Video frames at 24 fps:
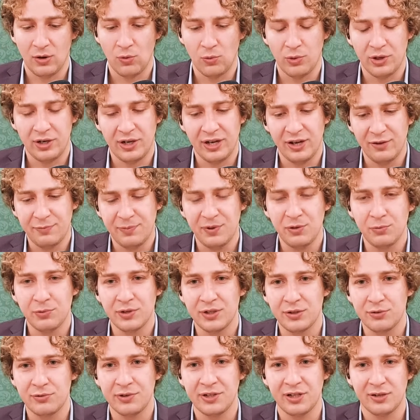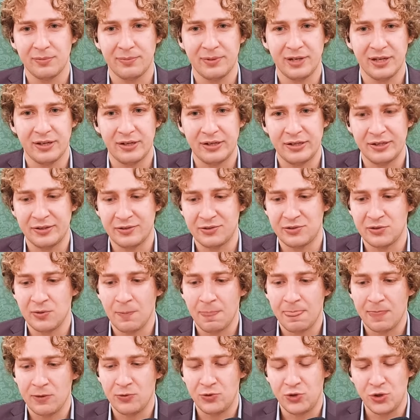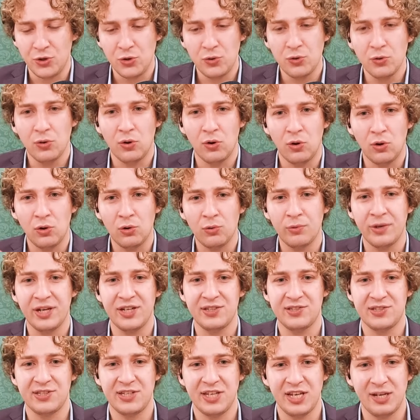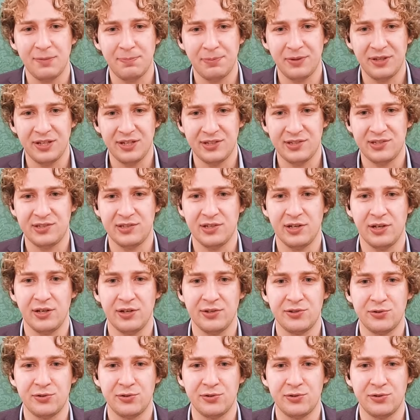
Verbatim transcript: what i've been wondering about is do you always keep this uh,